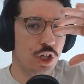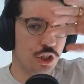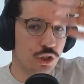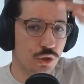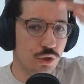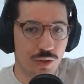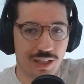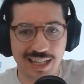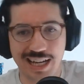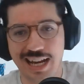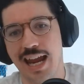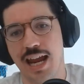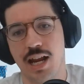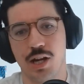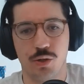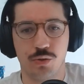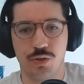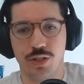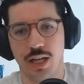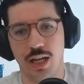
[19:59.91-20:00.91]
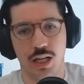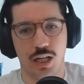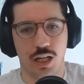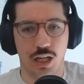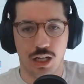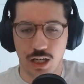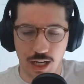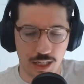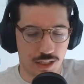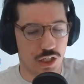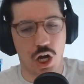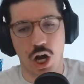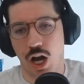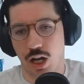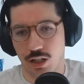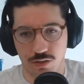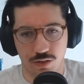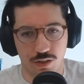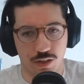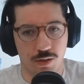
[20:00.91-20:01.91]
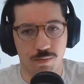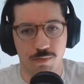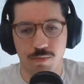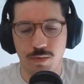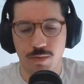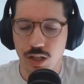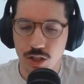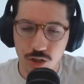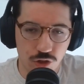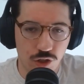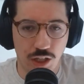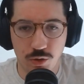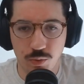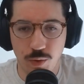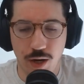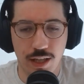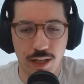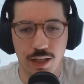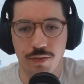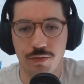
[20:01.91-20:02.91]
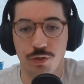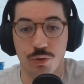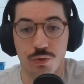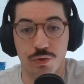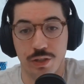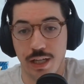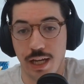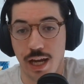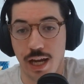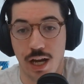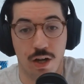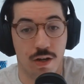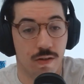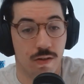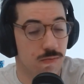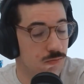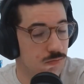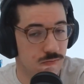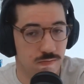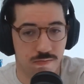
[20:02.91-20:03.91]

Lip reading: You can annotate it. It's awesome. So that's why I love using Air.